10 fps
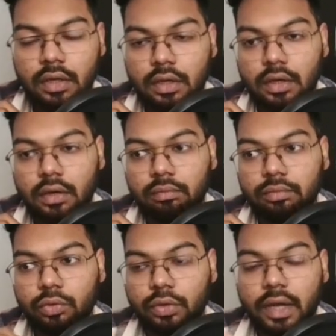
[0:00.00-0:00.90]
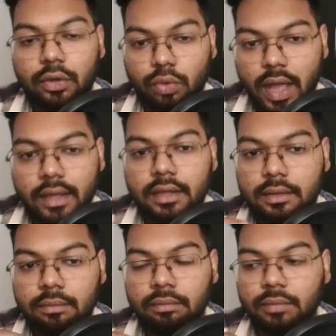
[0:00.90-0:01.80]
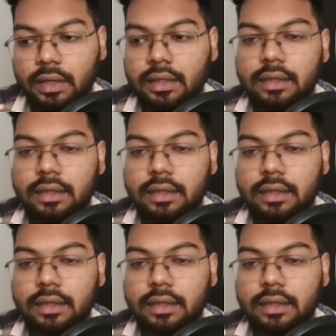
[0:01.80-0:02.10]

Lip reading: you tried to hack it, but